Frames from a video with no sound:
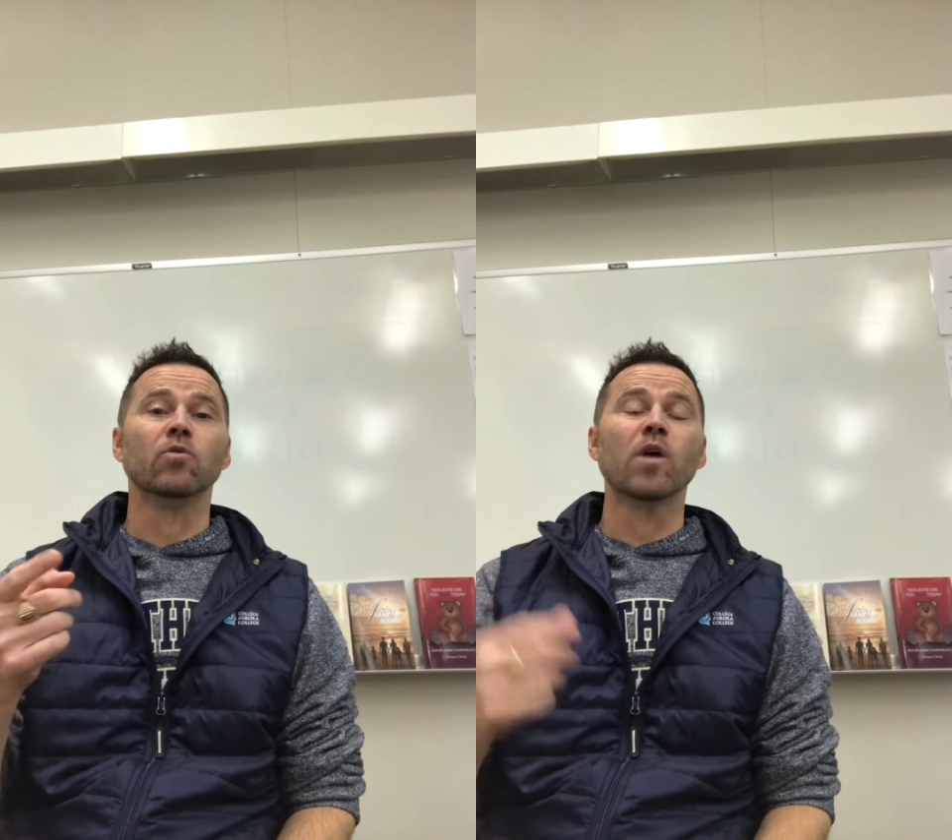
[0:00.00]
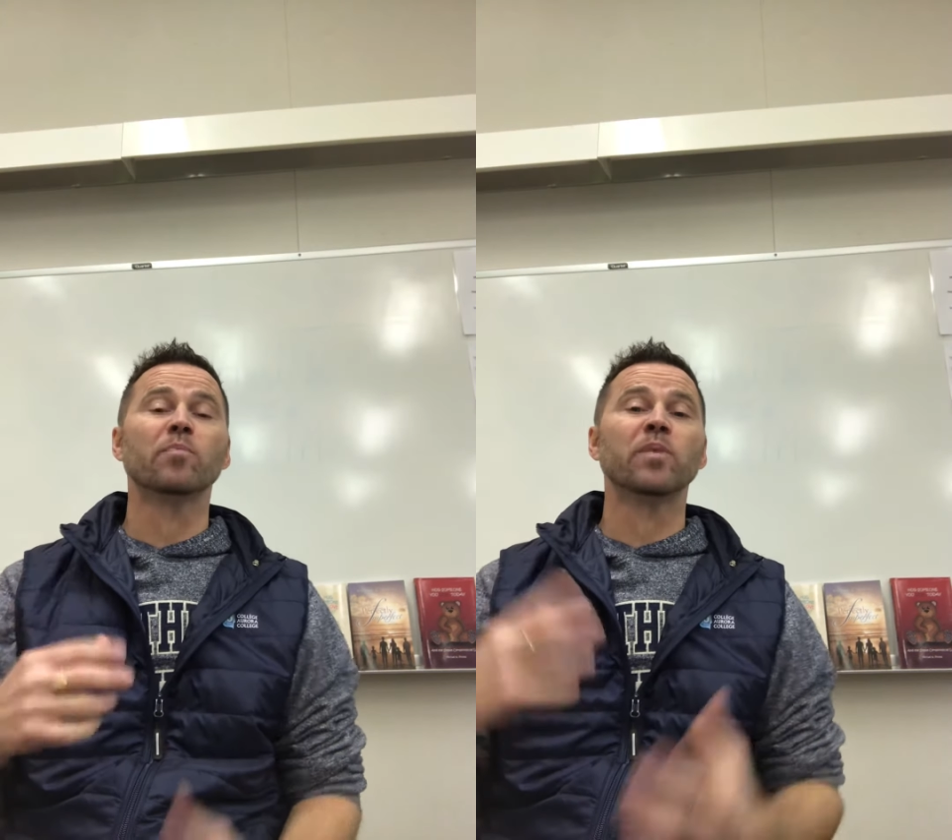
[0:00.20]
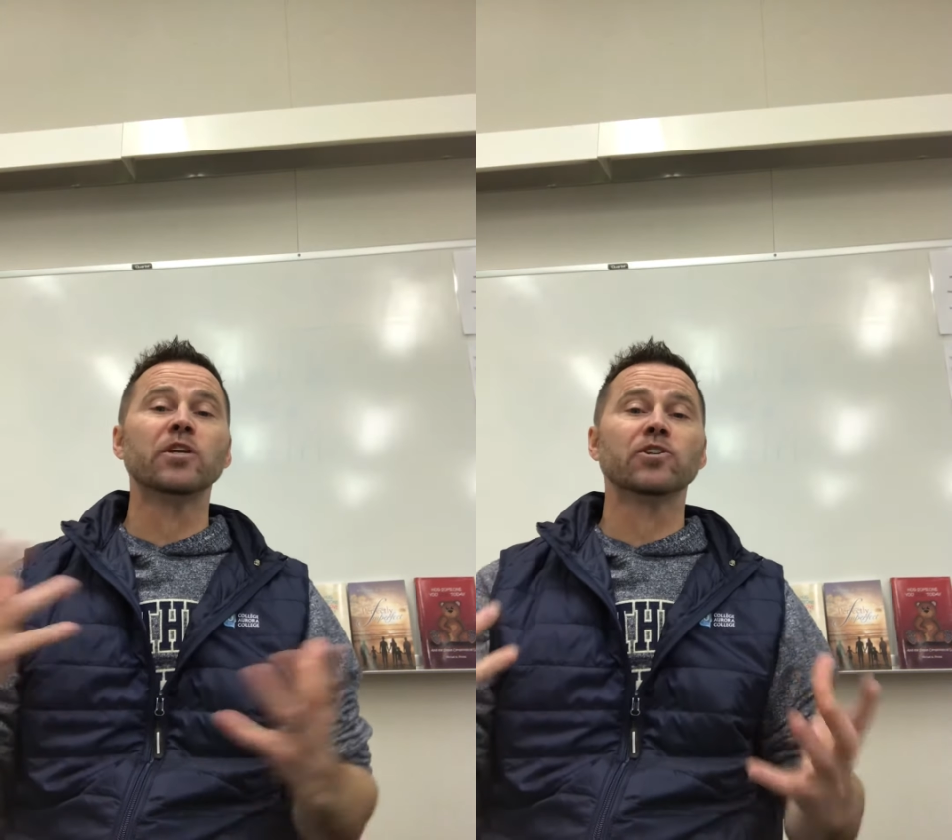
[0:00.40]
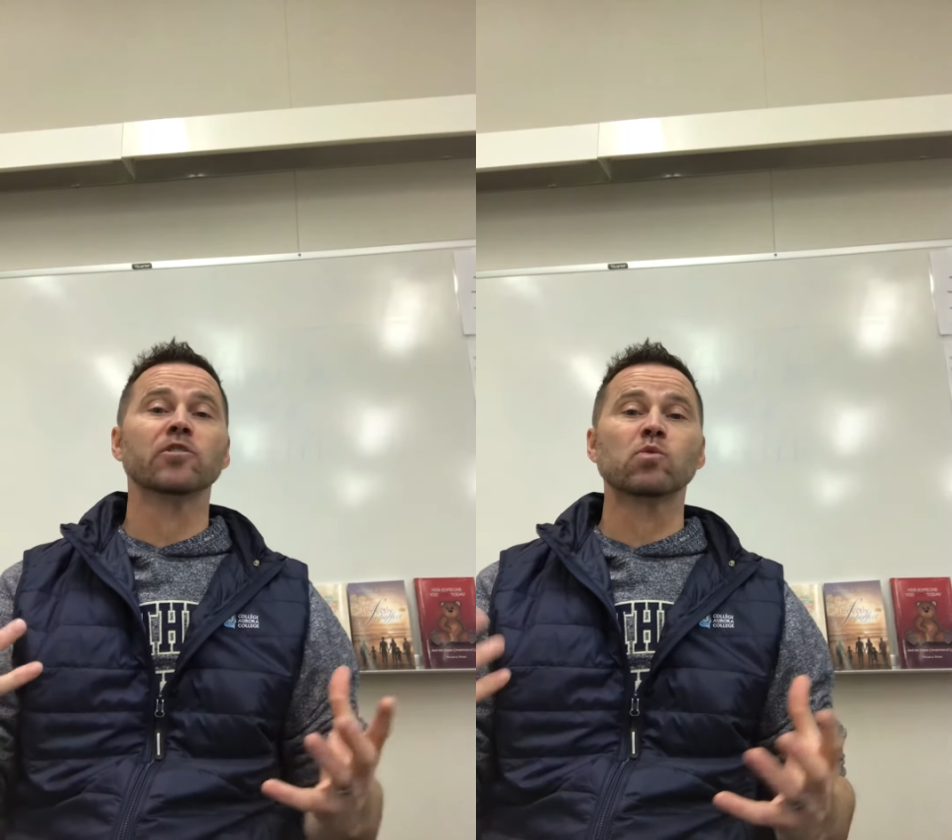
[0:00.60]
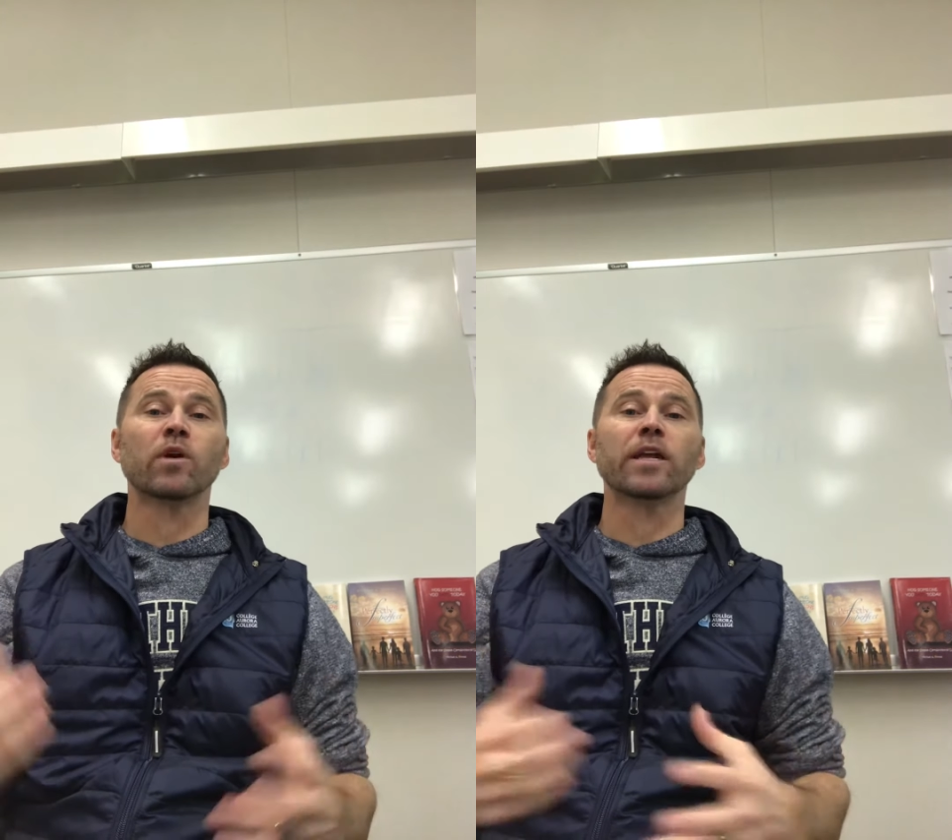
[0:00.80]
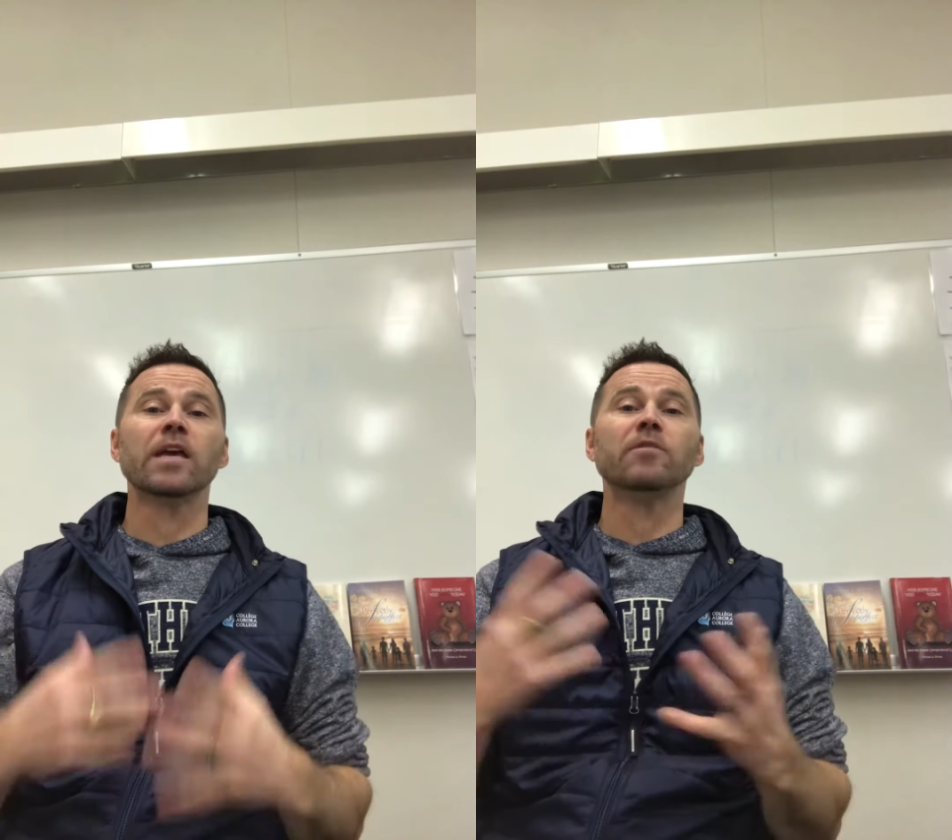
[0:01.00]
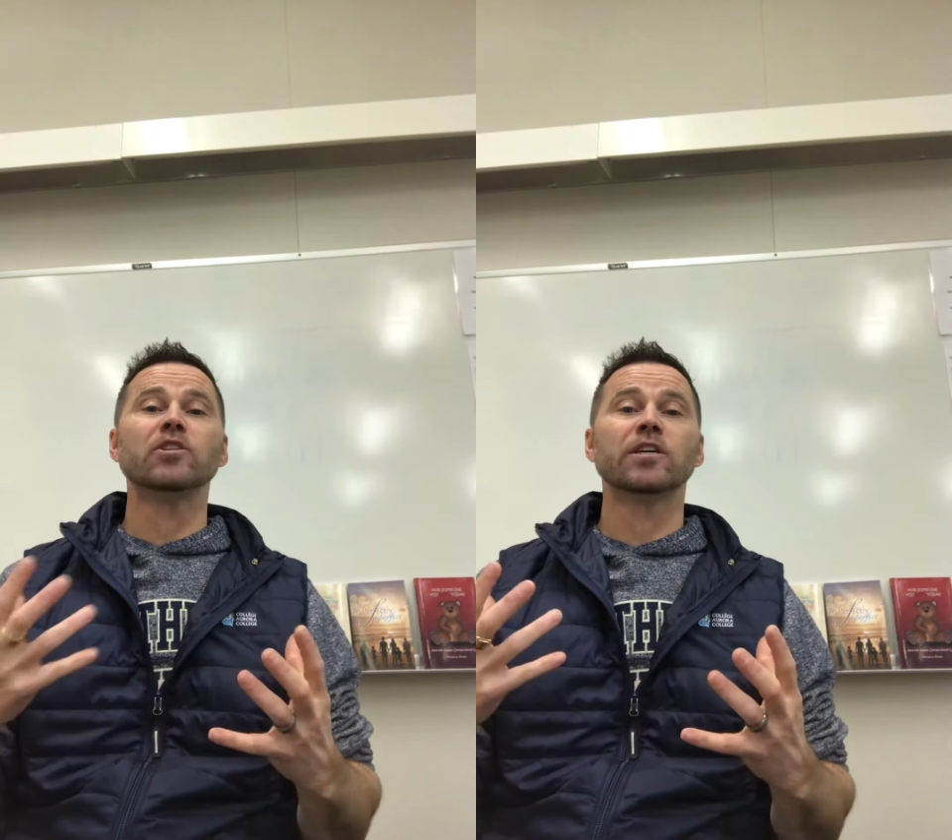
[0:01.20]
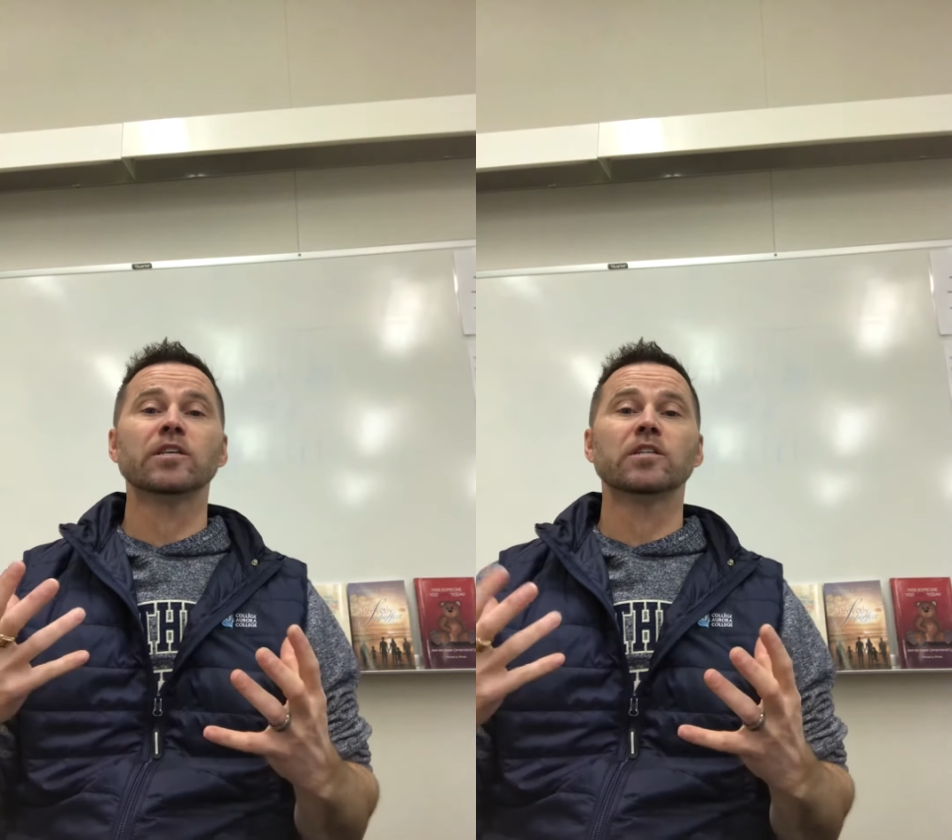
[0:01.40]
What pictures, what
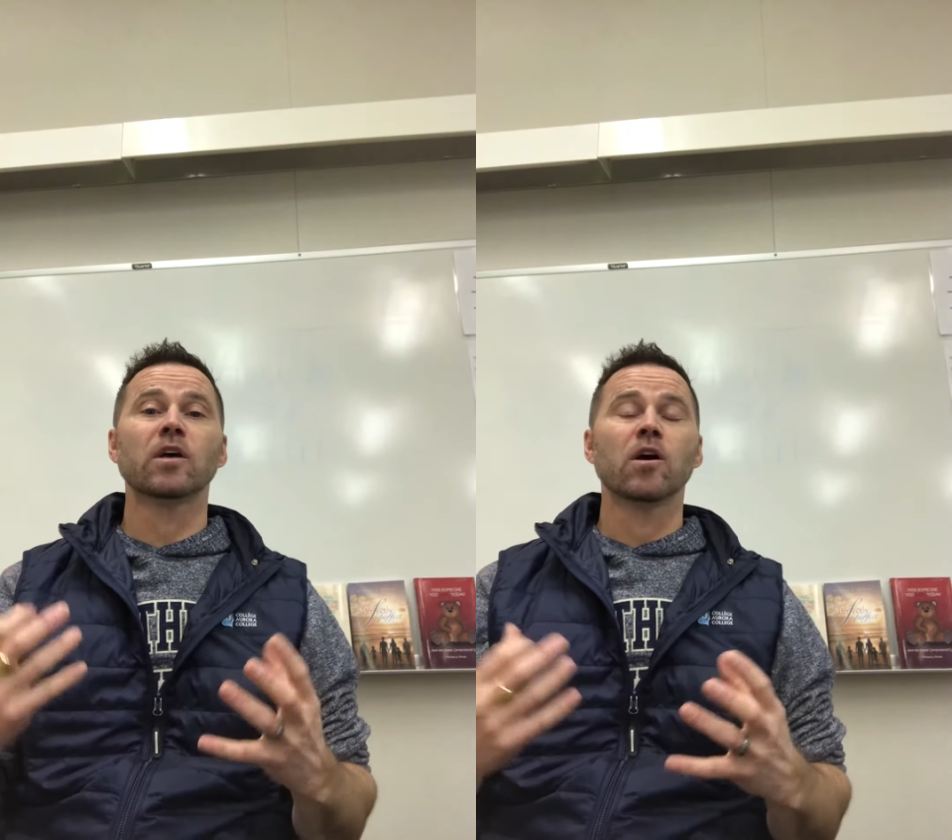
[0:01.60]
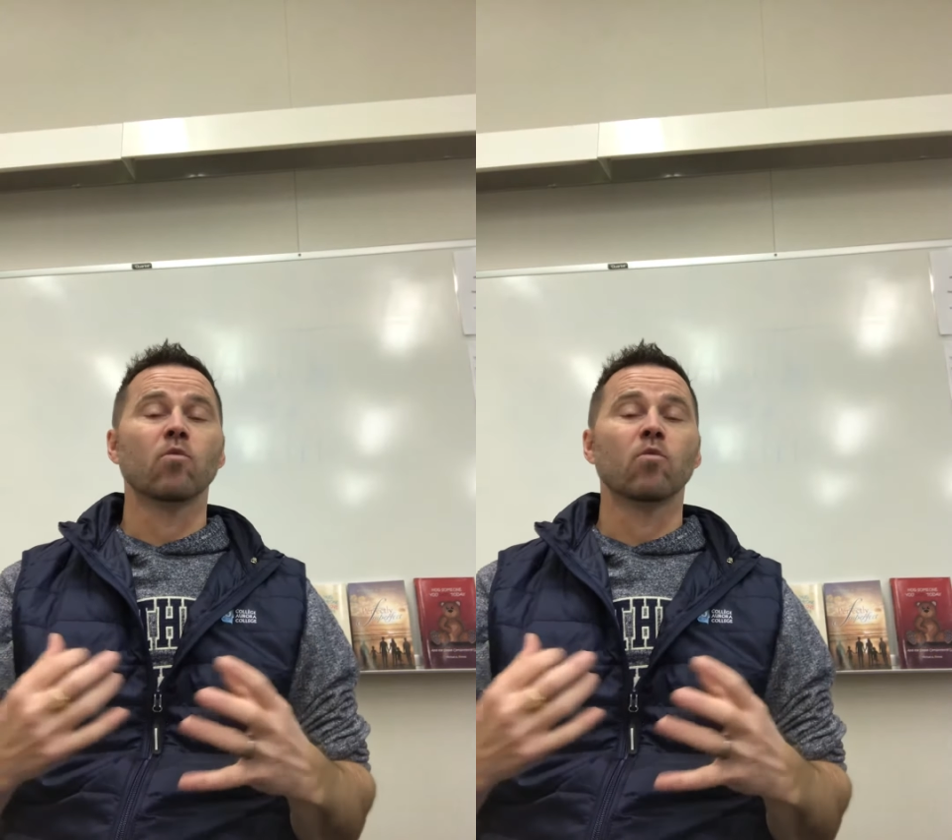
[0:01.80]
images,